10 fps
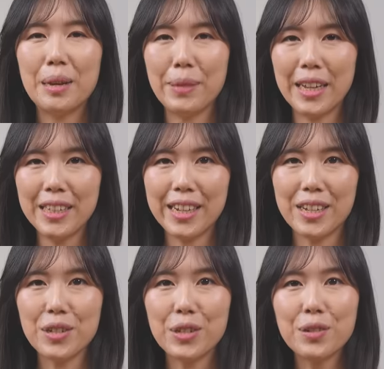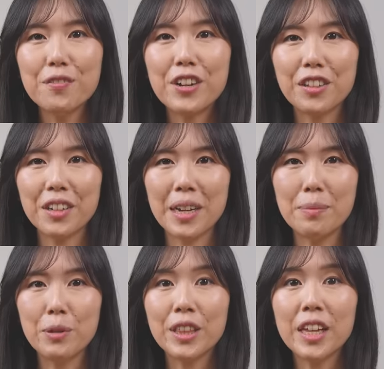Pentel soon followed up
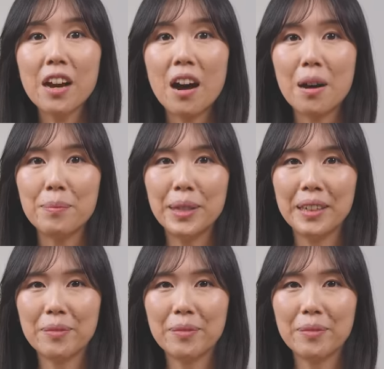with the Calm,